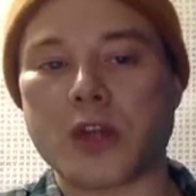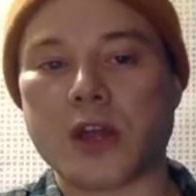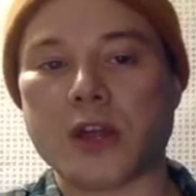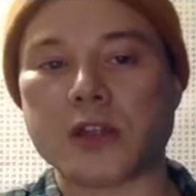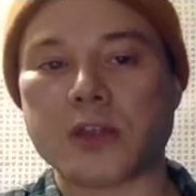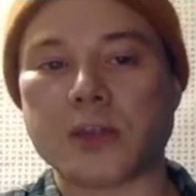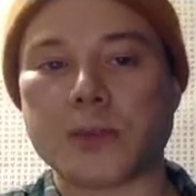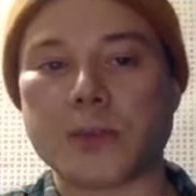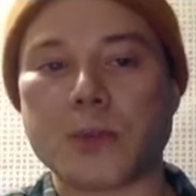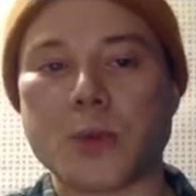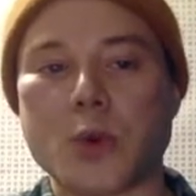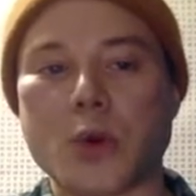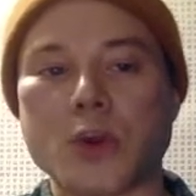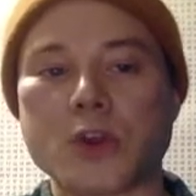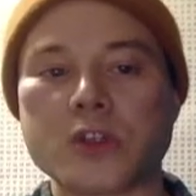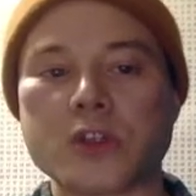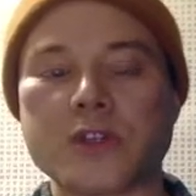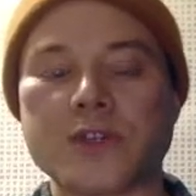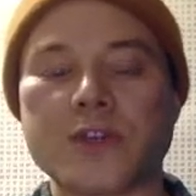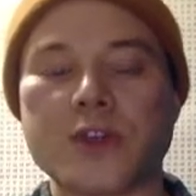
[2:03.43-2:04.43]
has a more
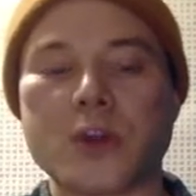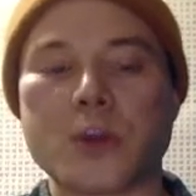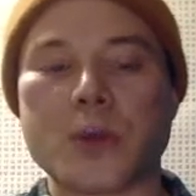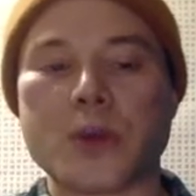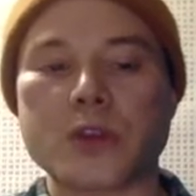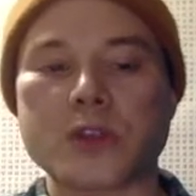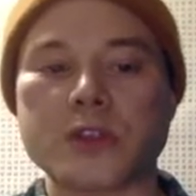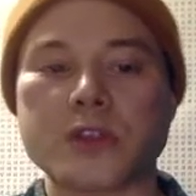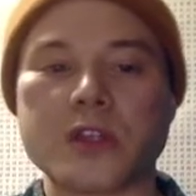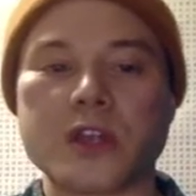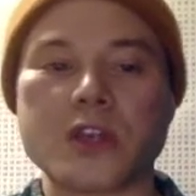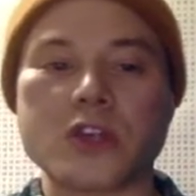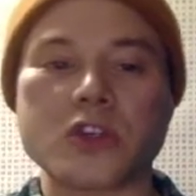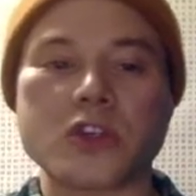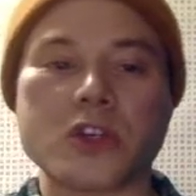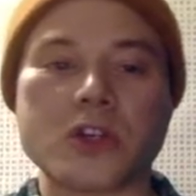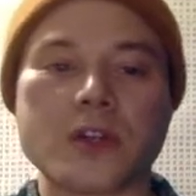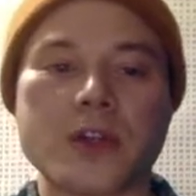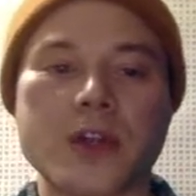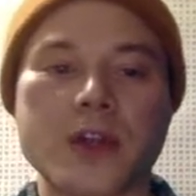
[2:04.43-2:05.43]
severe
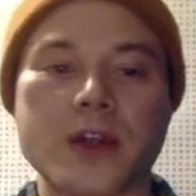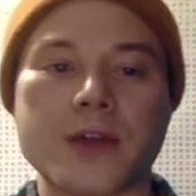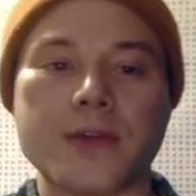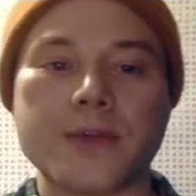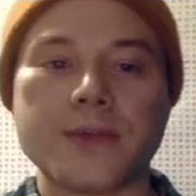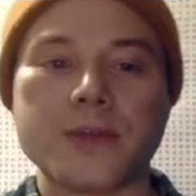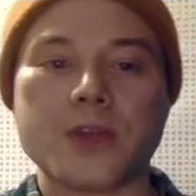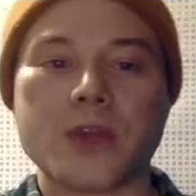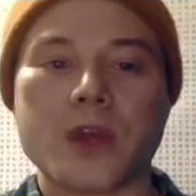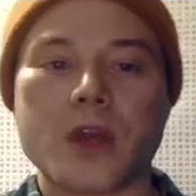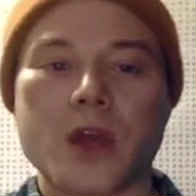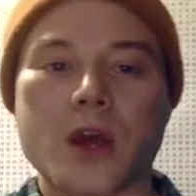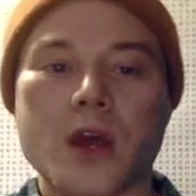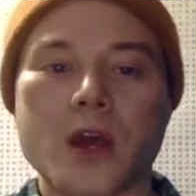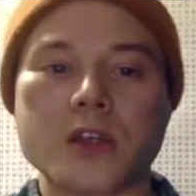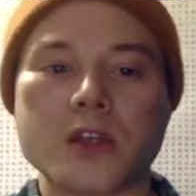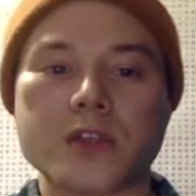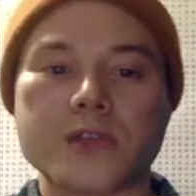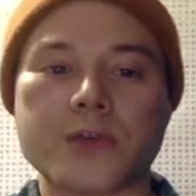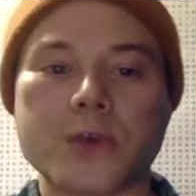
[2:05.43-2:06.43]
presentation than uh,
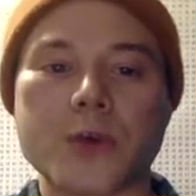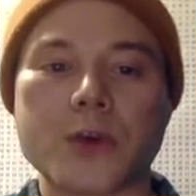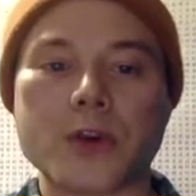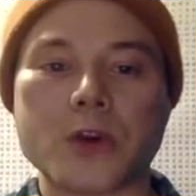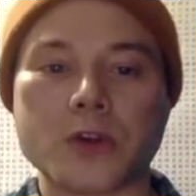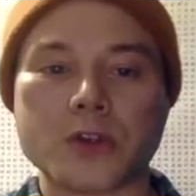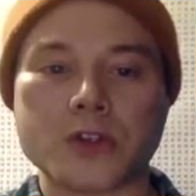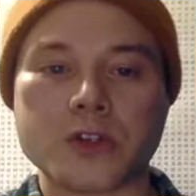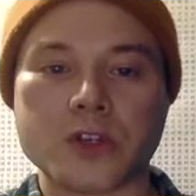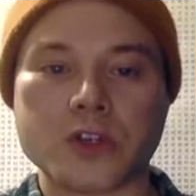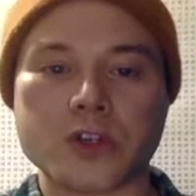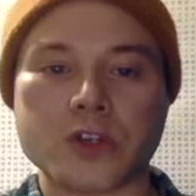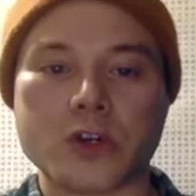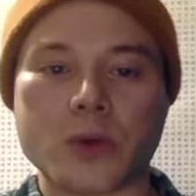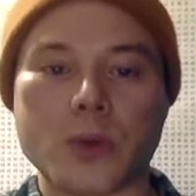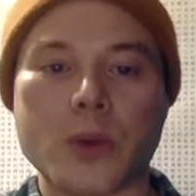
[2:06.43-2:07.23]
his four year old sister.